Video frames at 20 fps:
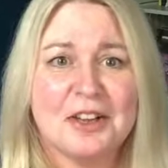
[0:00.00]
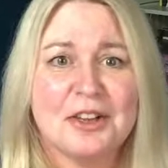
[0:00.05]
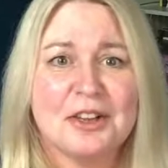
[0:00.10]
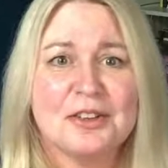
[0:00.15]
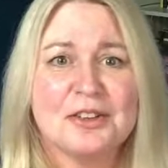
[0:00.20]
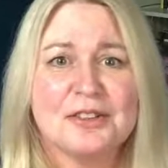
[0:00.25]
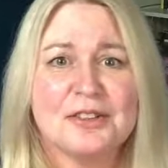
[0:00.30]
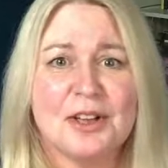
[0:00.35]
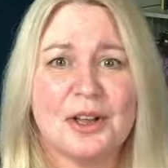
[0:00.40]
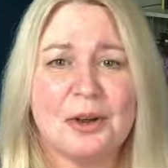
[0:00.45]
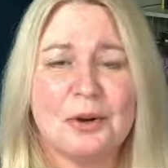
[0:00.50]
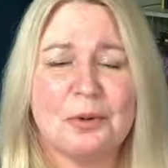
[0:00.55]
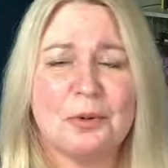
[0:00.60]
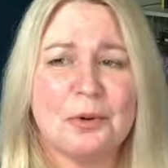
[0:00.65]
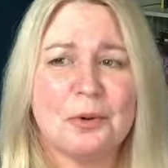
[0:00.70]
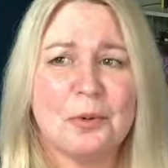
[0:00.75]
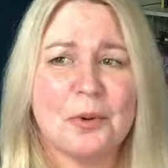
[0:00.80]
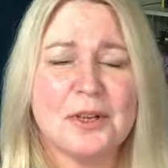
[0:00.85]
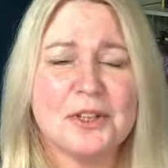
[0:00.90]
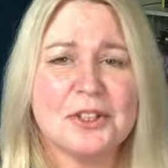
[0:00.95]
So
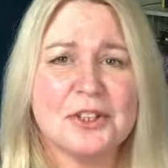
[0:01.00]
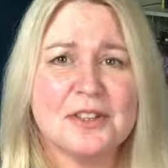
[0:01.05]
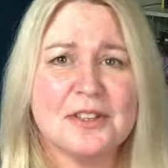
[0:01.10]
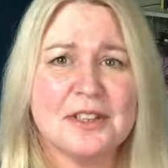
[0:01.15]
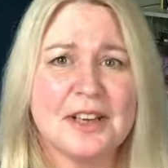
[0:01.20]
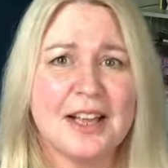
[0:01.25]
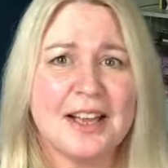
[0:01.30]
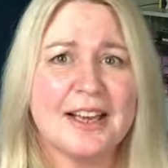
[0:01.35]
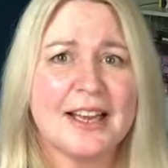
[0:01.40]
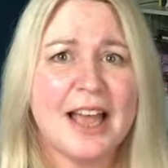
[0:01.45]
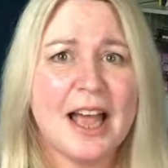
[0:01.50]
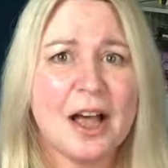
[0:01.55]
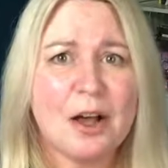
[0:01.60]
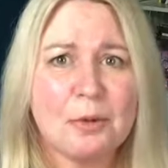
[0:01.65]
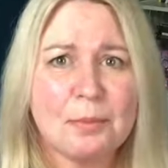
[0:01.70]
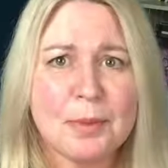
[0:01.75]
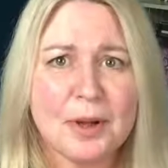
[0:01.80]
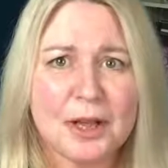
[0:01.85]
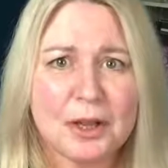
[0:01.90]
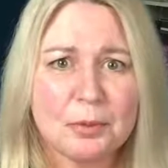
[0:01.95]
questions like, how
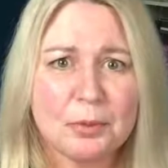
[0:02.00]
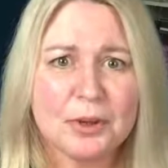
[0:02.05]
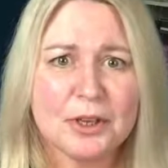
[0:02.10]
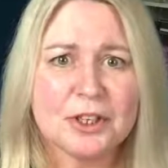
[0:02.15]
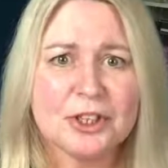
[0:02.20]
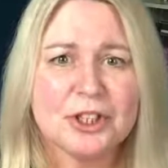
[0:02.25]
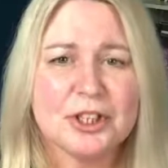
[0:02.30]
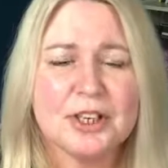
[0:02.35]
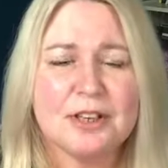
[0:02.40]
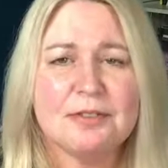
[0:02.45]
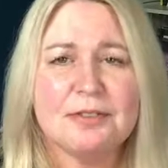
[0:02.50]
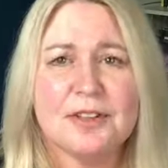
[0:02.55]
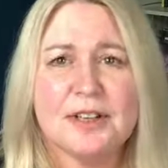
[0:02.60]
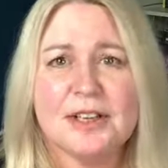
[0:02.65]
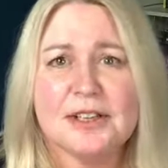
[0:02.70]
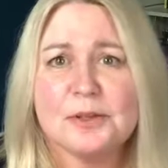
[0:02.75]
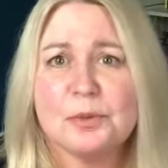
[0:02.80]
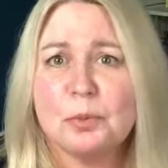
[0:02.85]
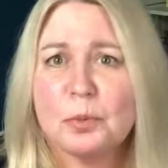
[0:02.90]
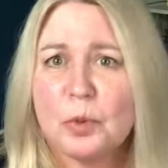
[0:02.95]
might we achieve
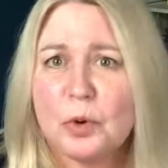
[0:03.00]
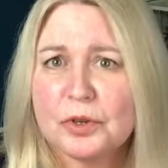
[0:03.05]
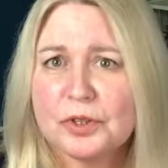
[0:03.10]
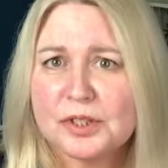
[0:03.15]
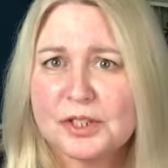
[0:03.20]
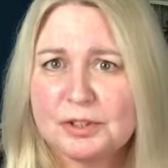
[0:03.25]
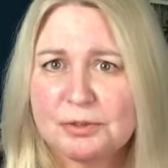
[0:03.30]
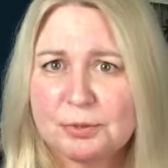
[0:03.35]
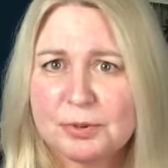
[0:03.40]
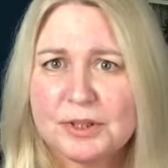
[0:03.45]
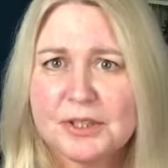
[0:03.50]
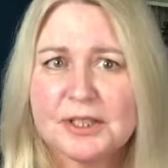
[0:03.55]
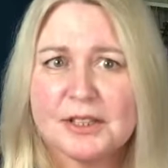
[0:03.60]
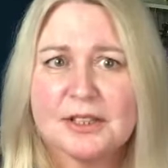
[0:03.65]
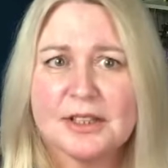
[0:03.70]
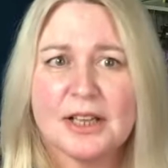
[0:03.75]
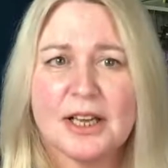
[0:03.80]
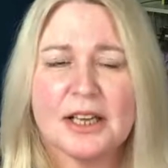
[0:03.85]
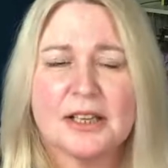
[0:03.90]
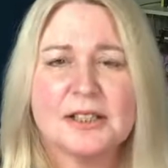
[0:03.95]
this? What if we did
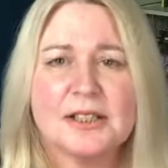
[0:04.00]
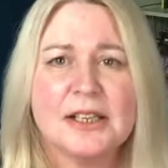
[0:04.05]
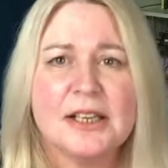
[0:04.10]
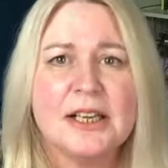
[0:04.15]
that?